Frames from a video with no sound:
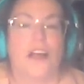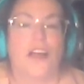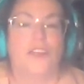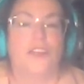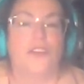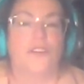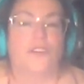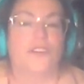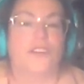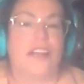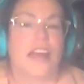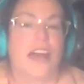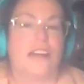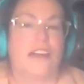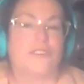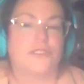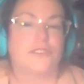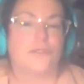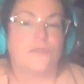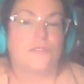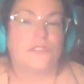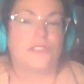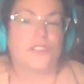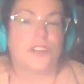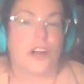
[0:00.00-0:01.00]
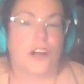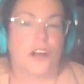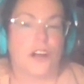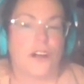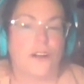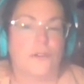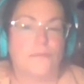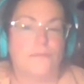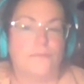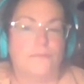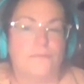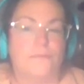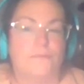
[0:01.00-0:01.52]
Your natural
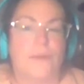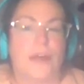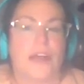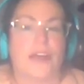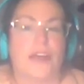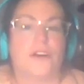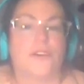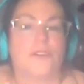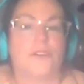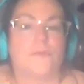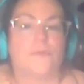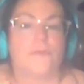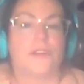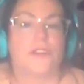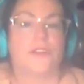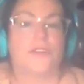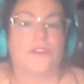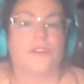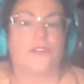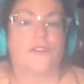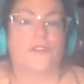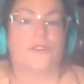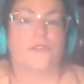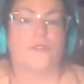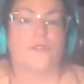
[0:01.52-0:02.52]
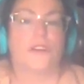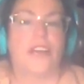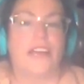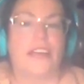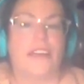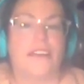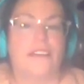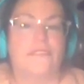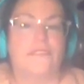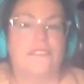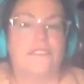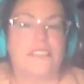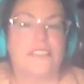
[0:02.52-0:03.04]
charm, paired with your
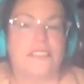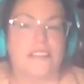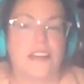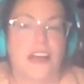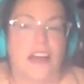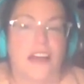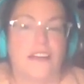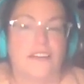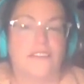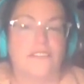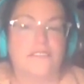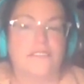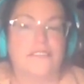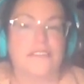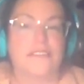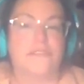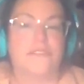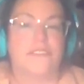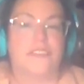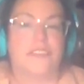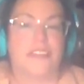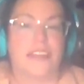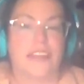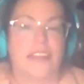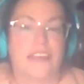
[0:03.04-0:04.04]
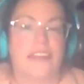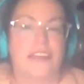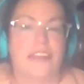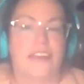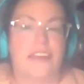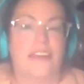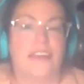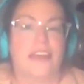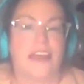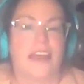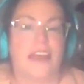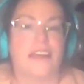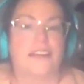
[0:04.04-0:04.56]
creative styles of
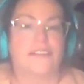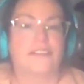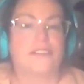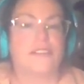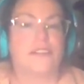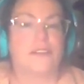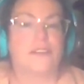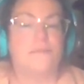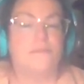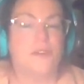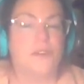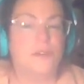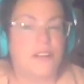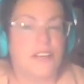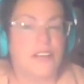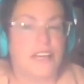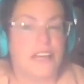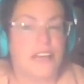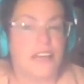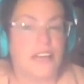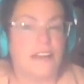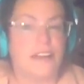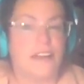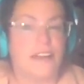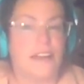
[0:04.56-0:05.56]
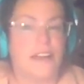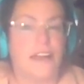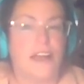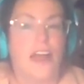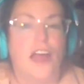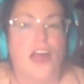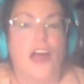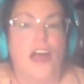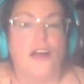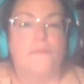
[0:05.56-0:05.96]
thinking and communicating,